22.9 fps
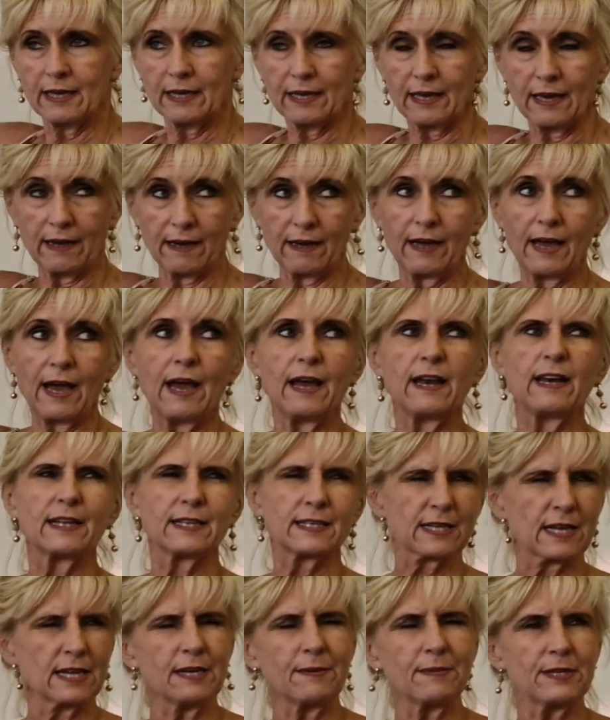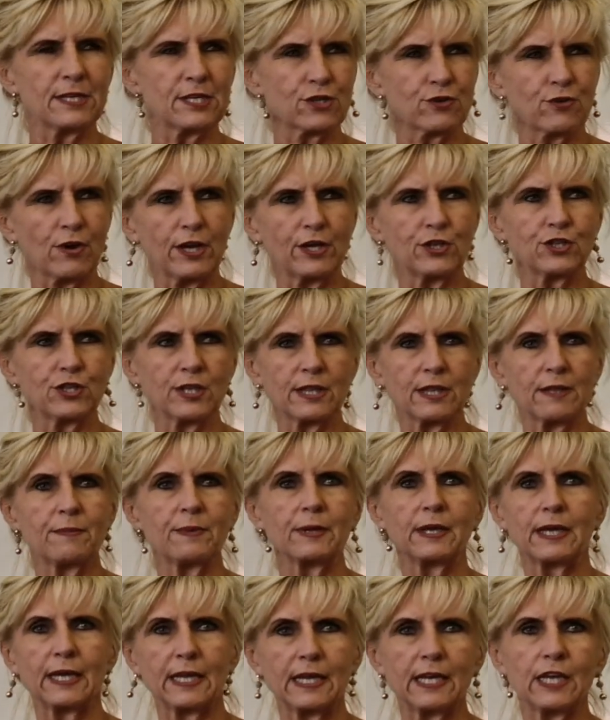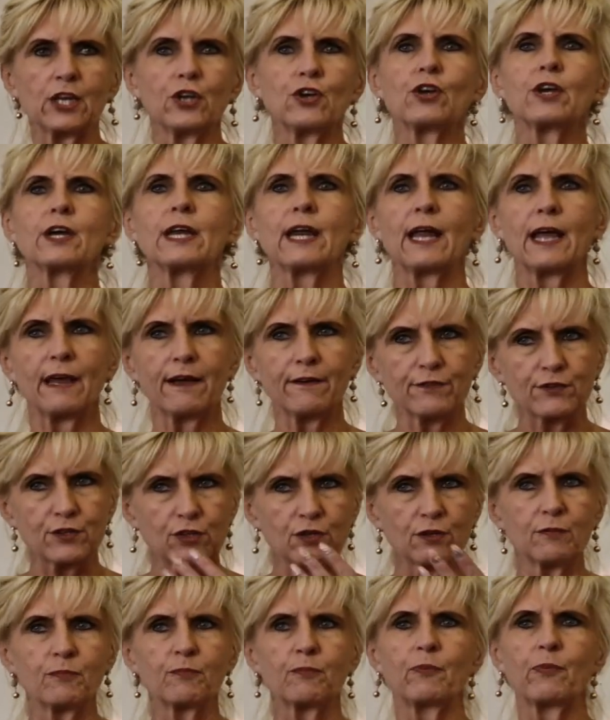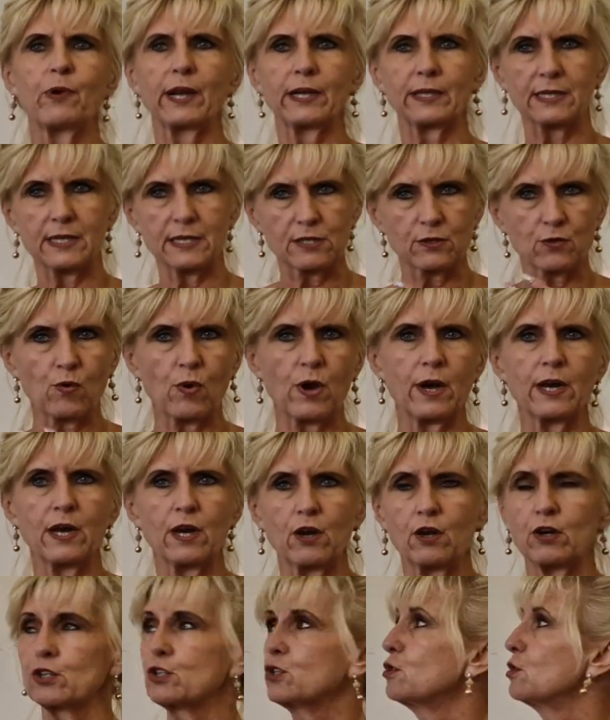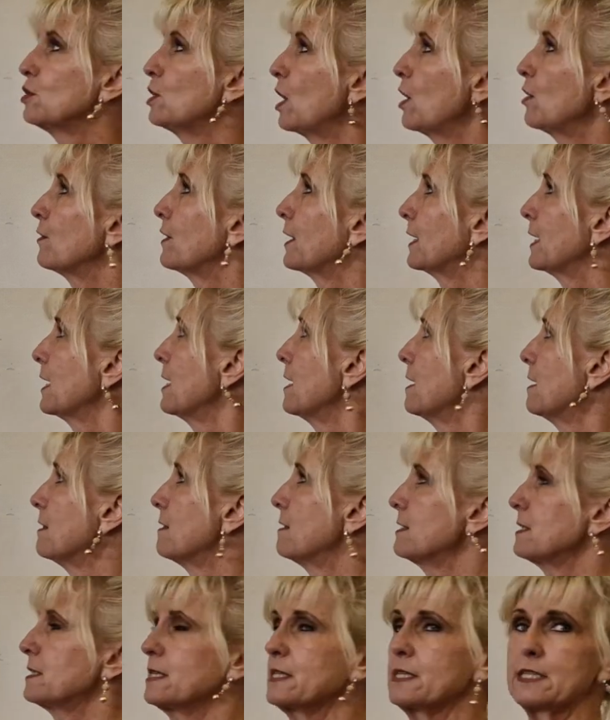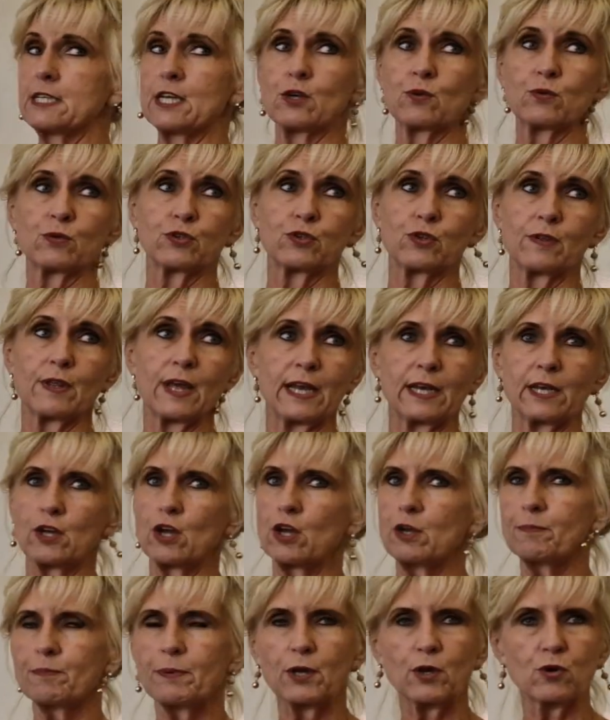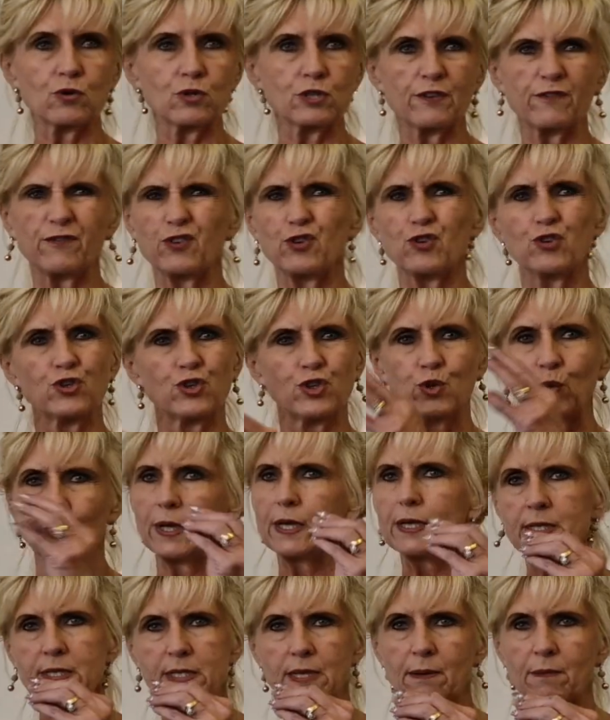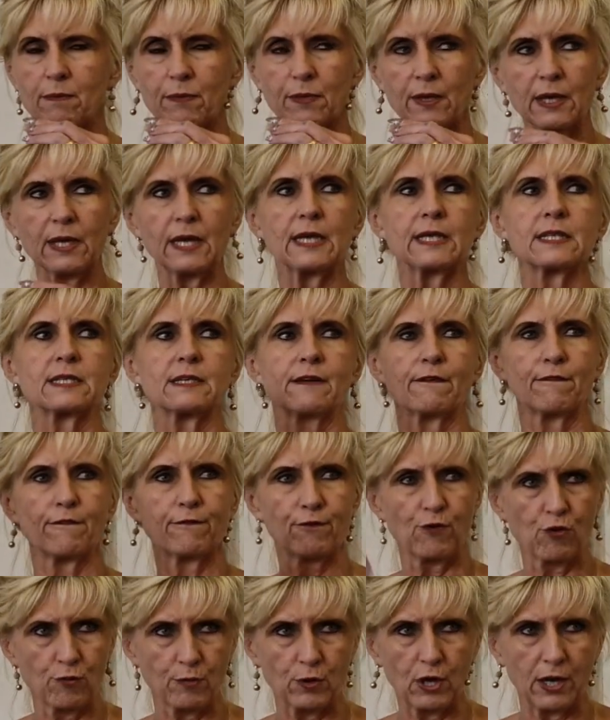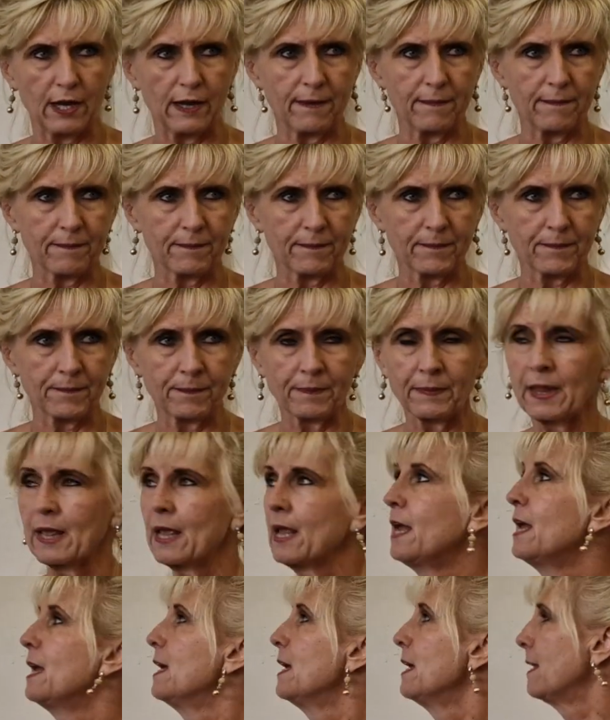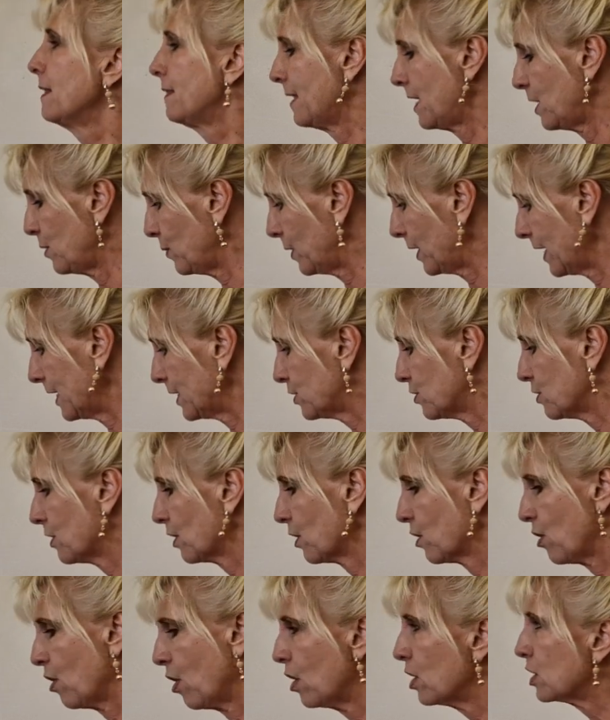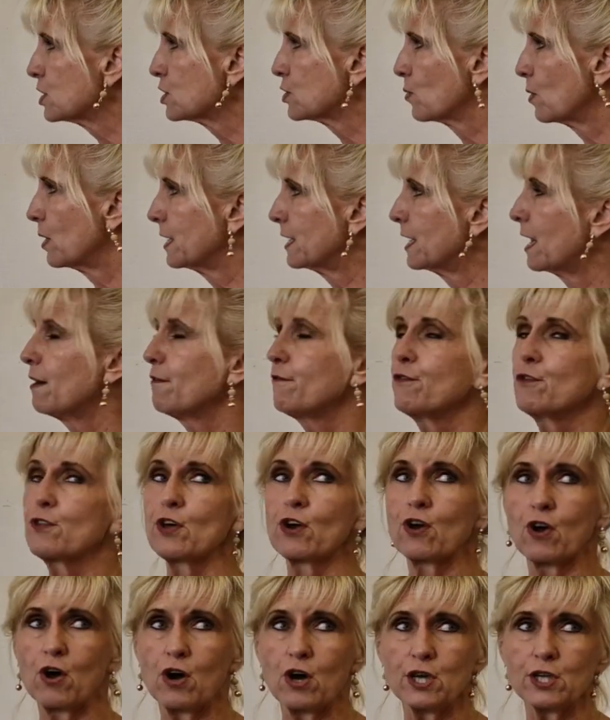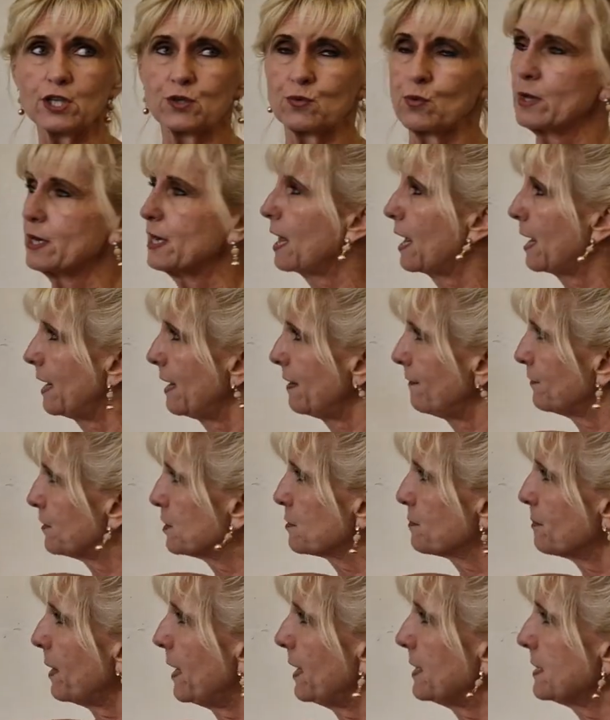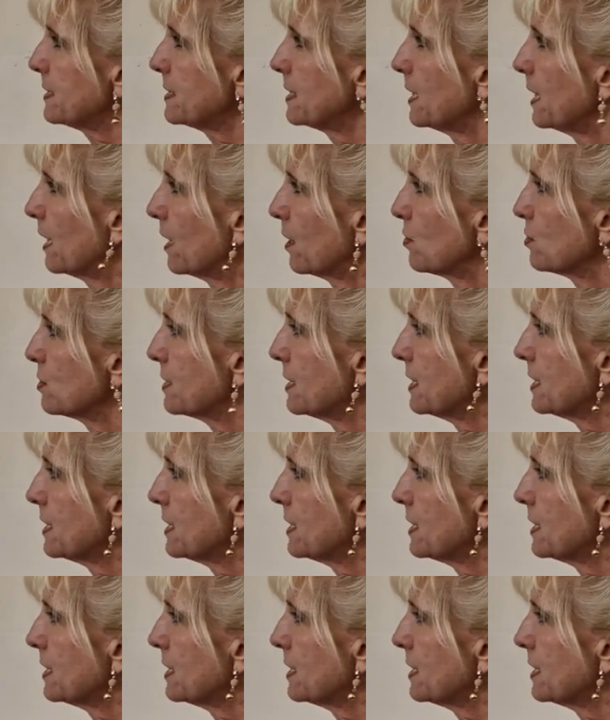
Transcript: Yeah, and it's going to be strange in the beginning. You're going to have to practice quite a lot to know that this is equal to that. Not because of you doing something, it's a formula. Then you get to the cos one. Now for the cos one, I left space here because